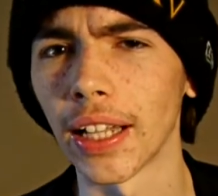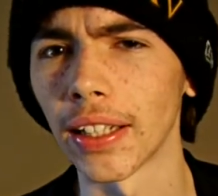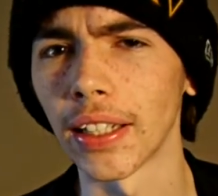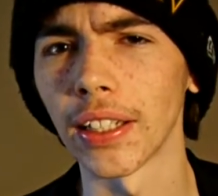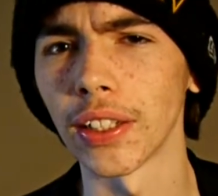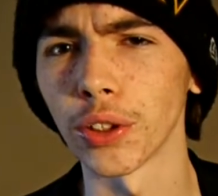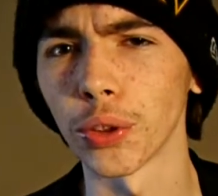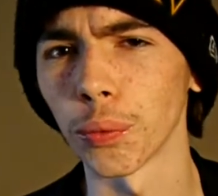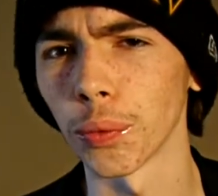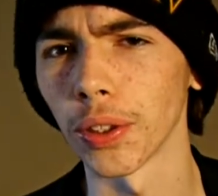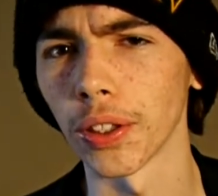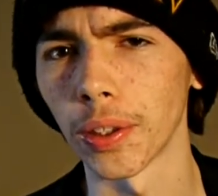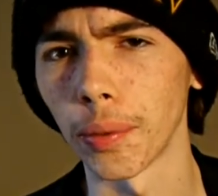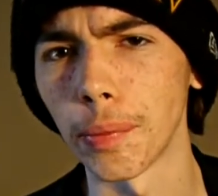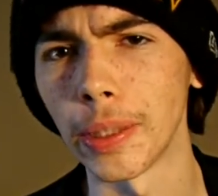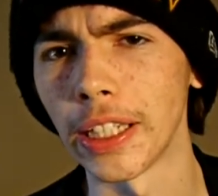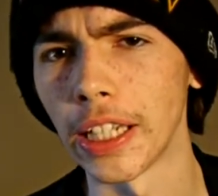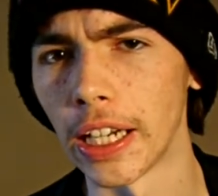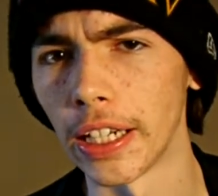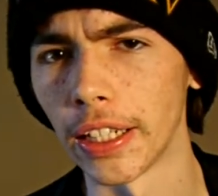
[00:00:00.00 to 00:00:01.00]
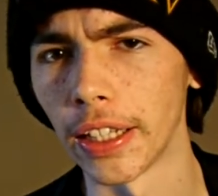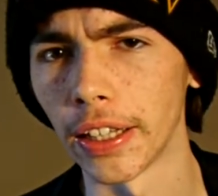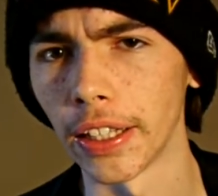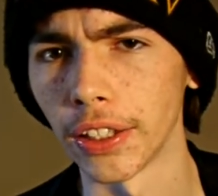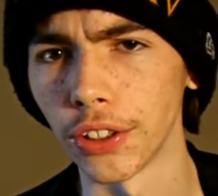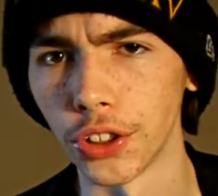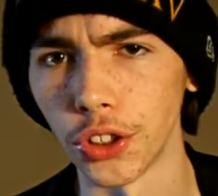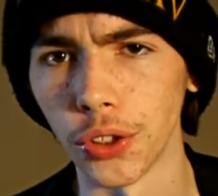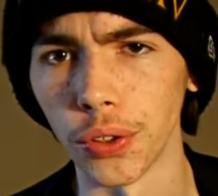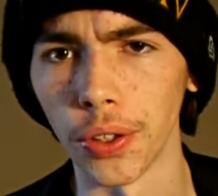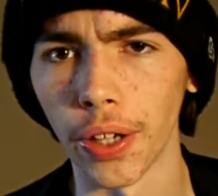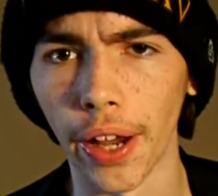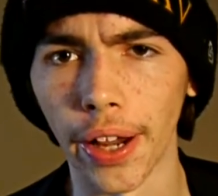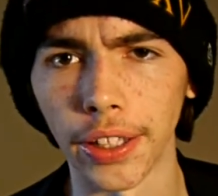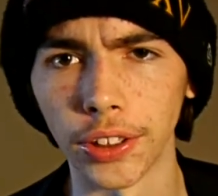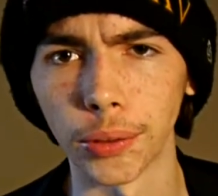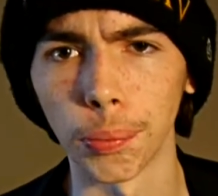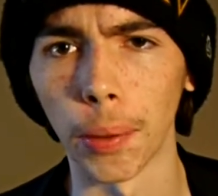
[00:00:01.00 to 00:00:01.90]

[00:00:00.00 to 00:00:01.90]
That doesn't really mean anything to you guys,